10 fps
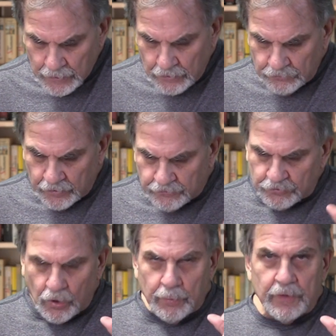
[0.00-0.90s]
So let's
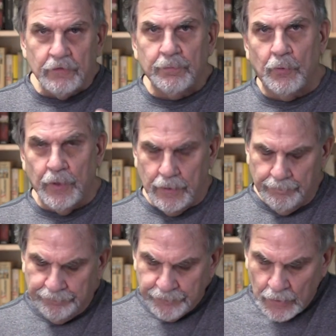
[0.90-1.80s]
start with this point.
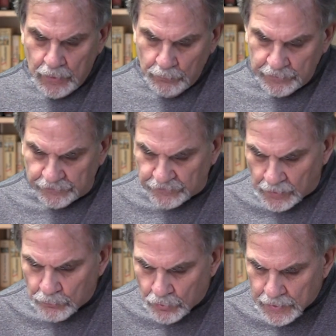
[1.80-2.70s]
When
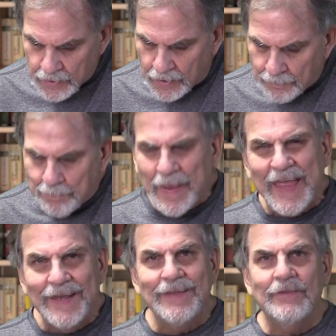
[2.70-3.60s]
someone
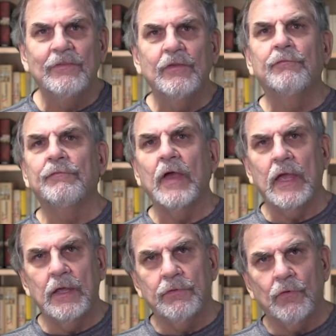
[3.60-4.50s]
abandons the
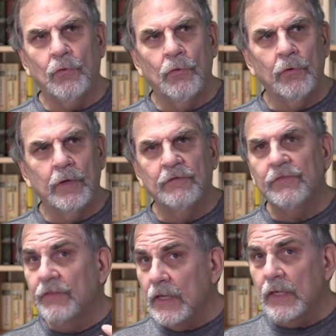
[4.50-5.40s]
faith or is
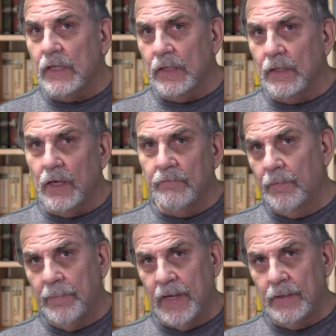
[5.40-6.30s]
thinking of
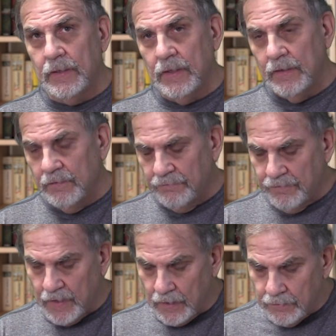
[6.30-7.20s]
abandoning the
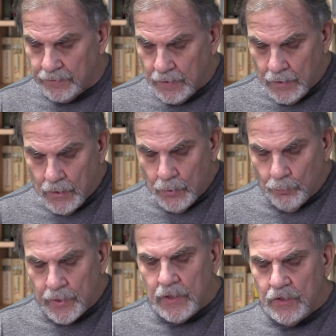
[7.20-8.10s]
faith,
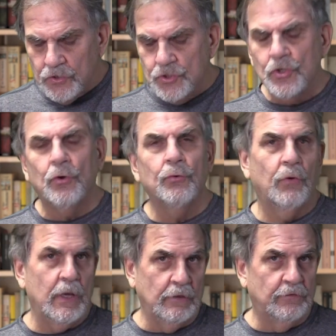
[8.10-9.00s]
we need to show
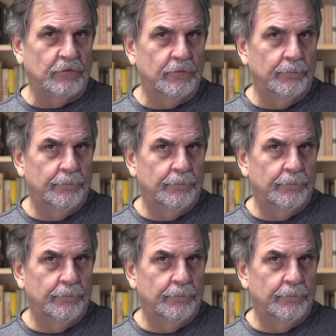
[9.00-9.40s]
grace.